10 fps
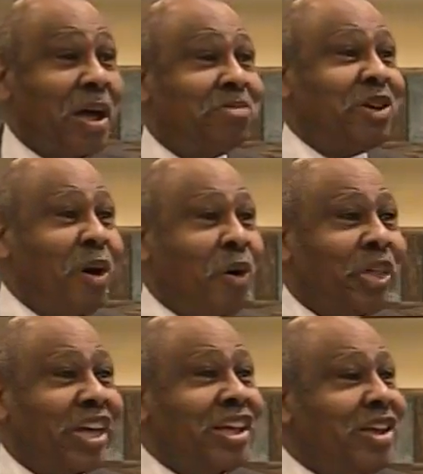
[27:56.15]
I'm
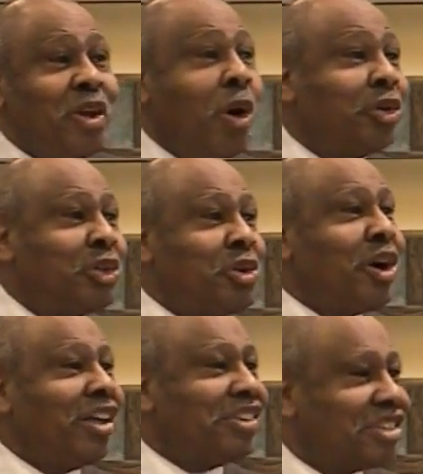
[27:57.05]
told that no two
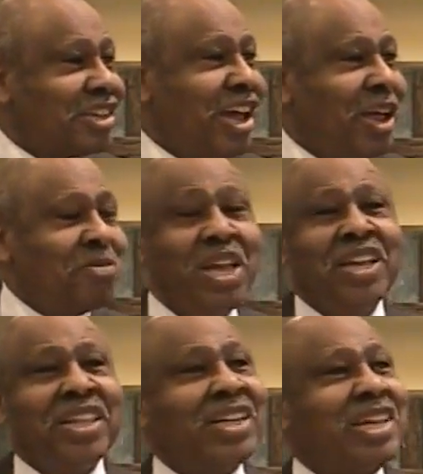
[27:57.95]
are the same.
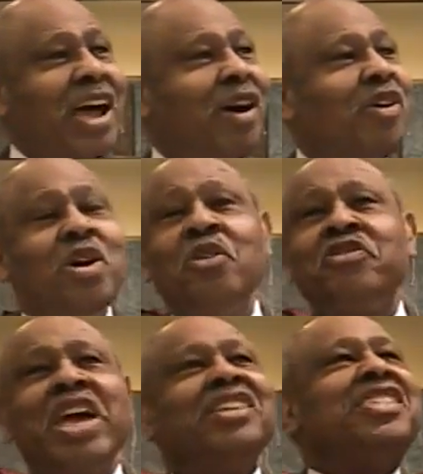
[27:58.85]
That's how
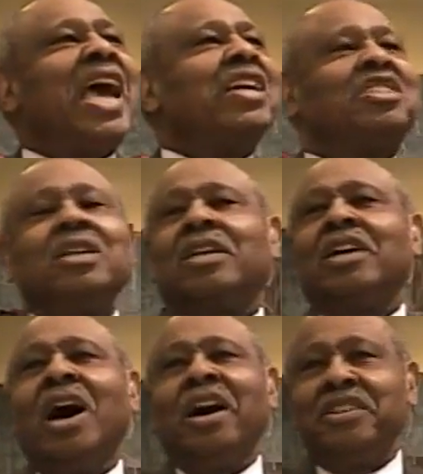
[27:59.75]
fantastic
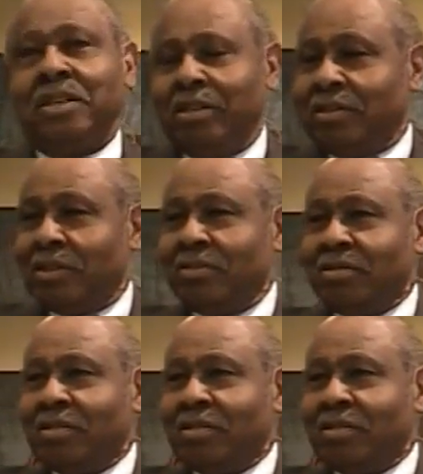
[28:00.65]
God is.